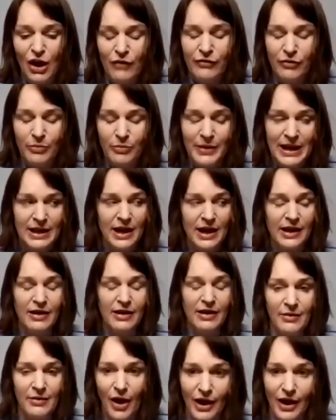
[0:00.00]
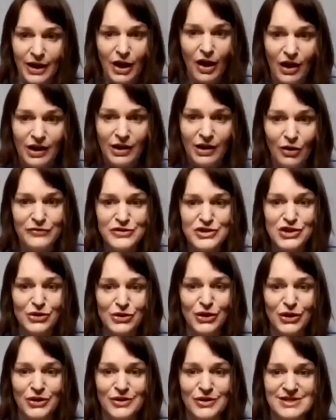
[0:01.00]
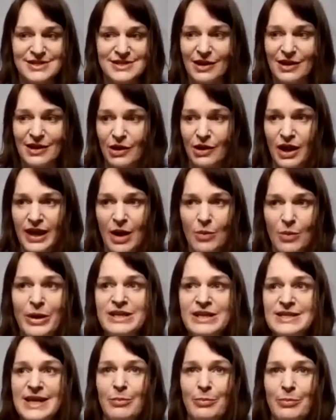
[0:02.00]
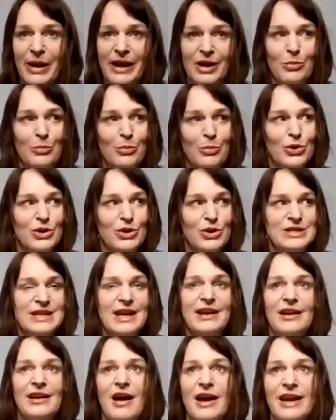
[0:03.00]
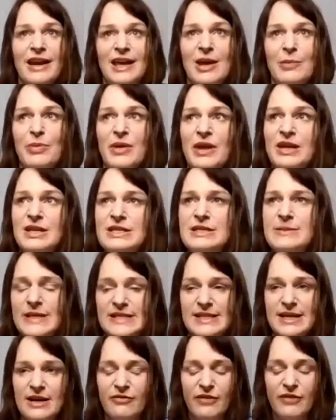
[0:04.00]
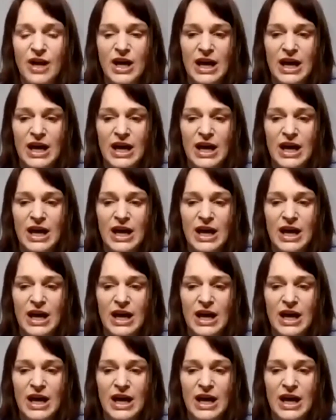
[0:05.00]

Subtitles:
For me, like I love to cruise. I can't wait to get back on board. And I keep thinking to myself,